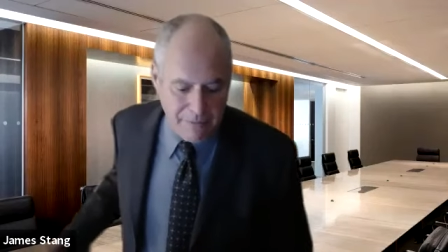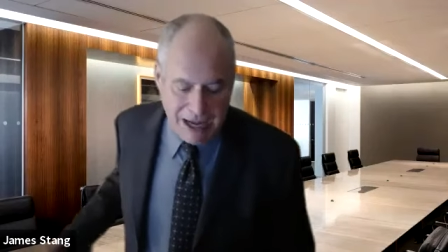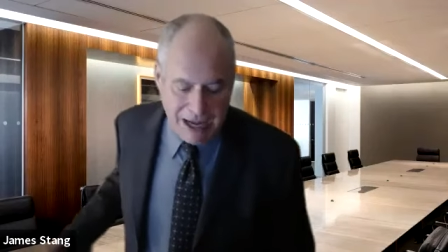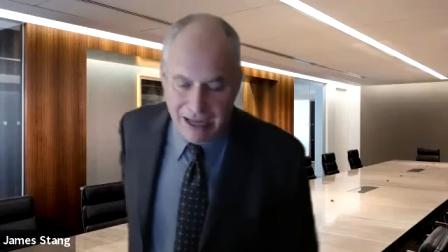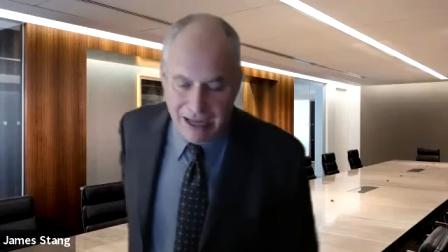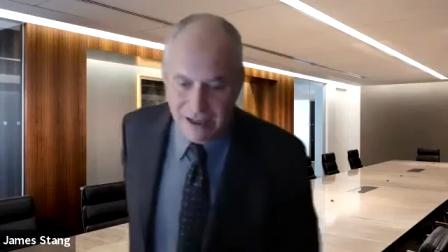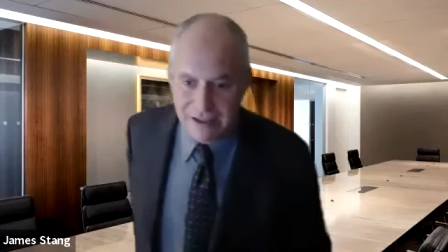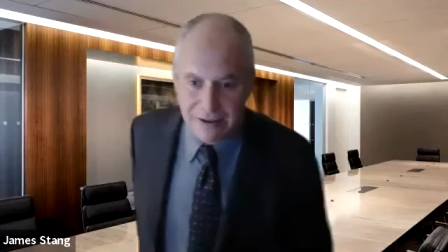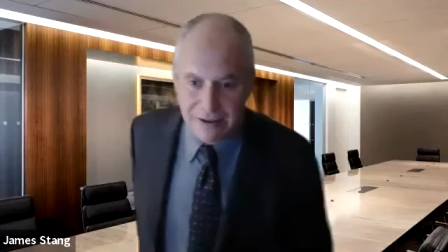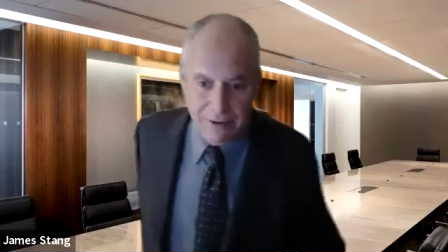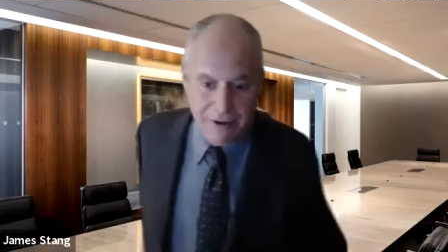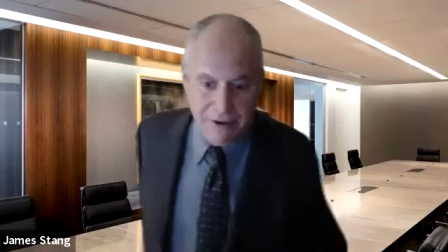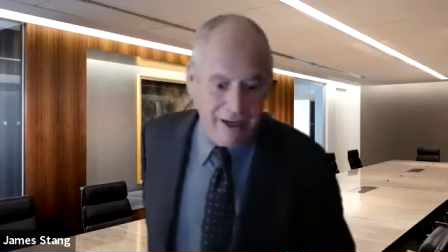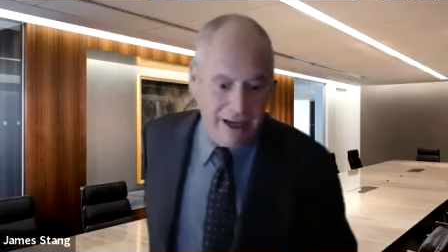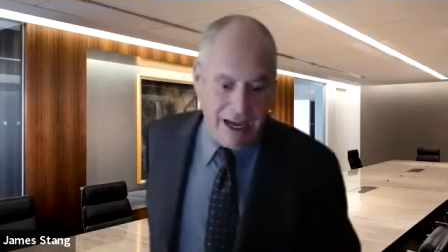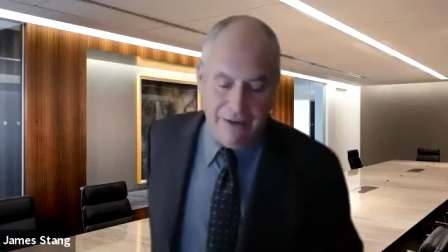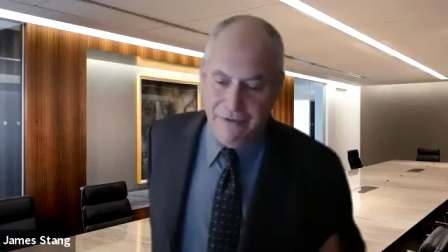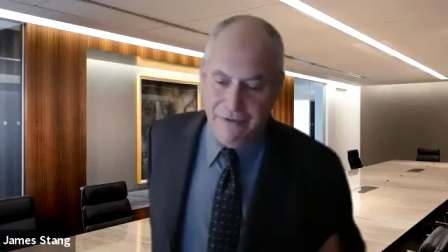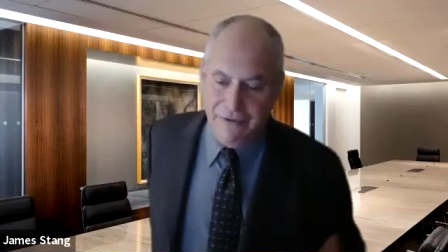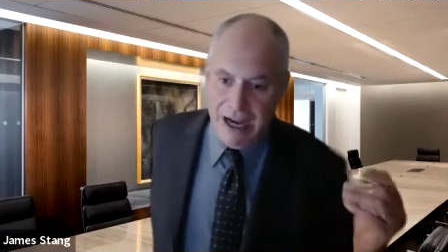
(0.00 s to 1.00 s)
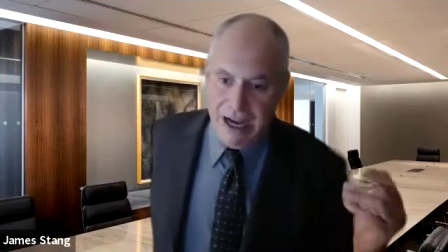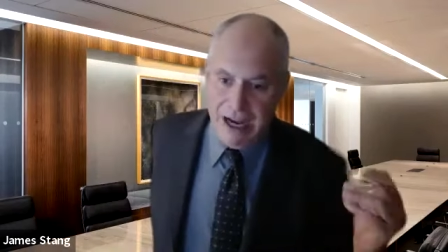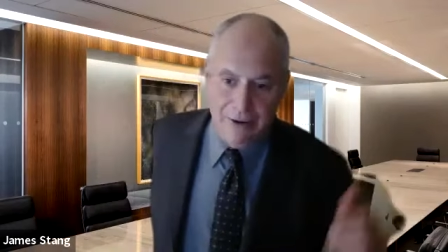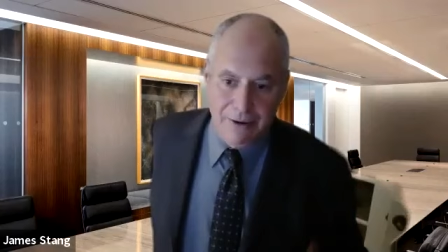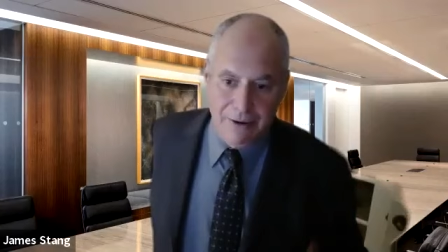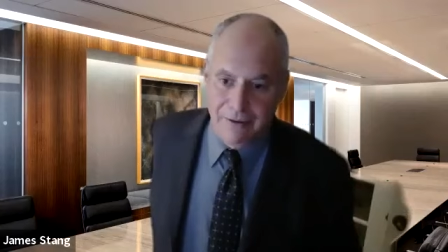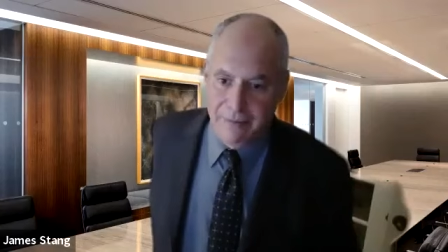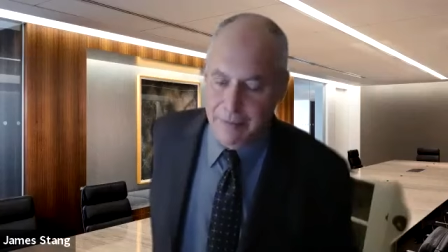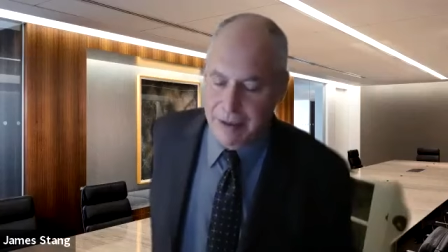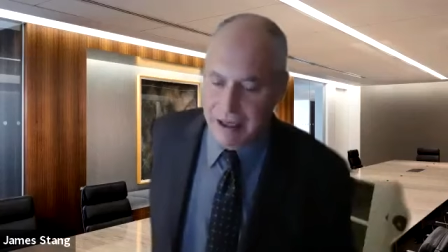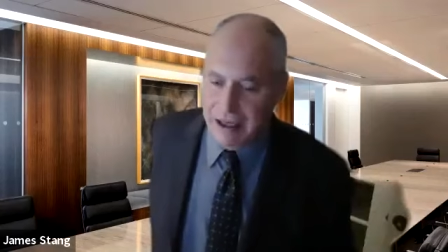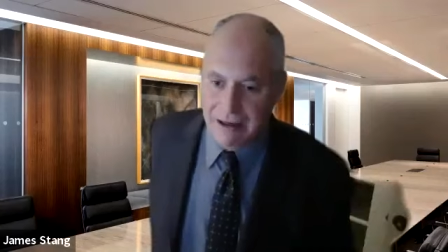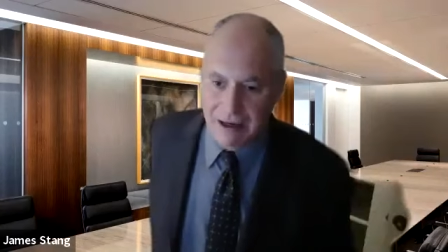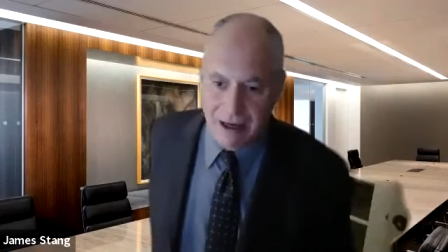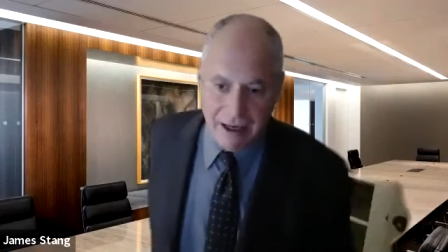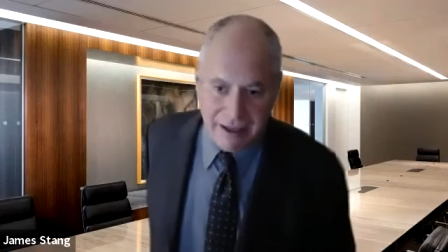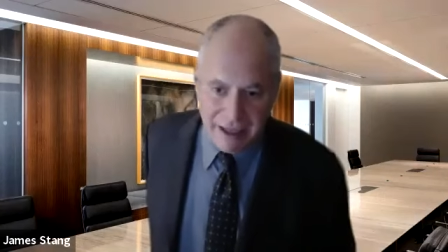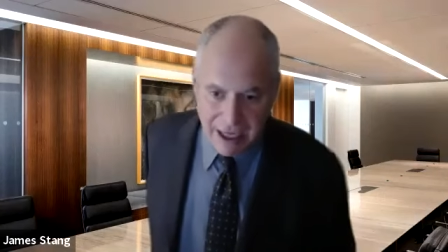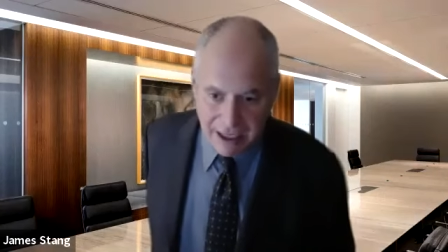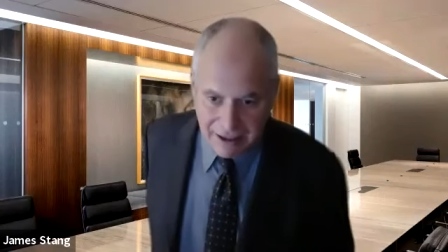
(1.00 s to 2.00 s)
ballots within half an hour of being
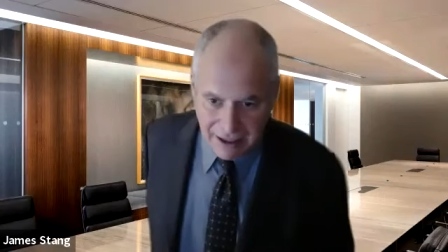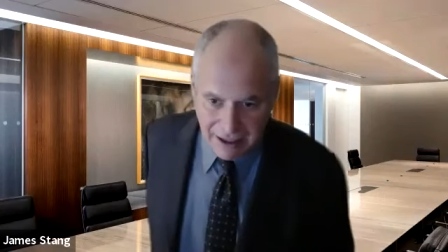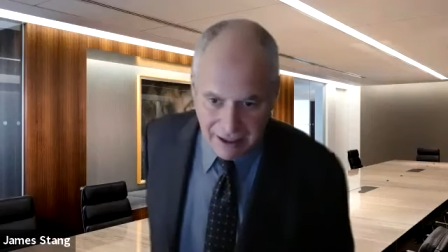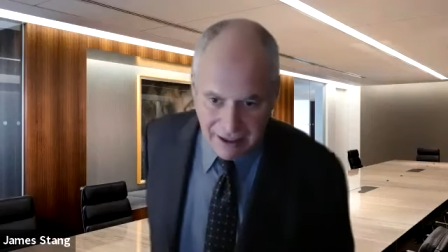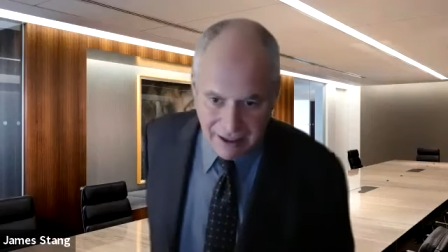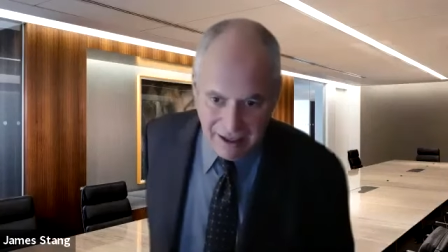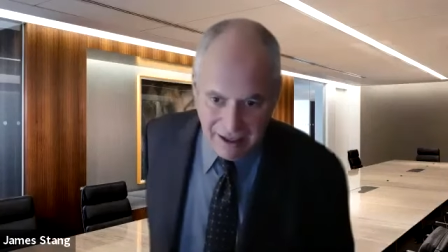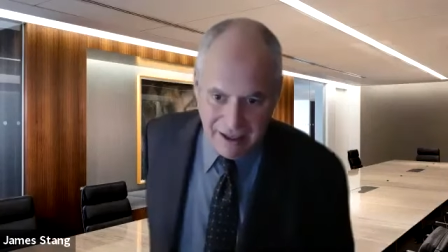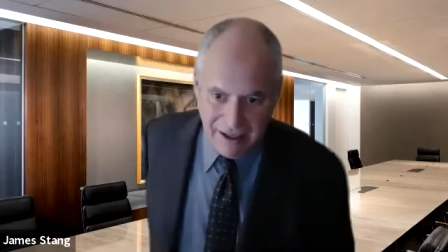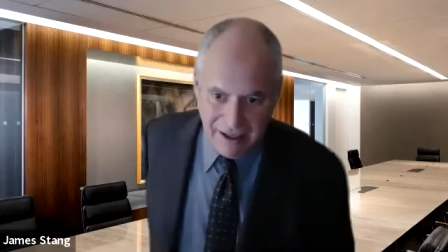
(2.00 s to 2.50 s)
contacted.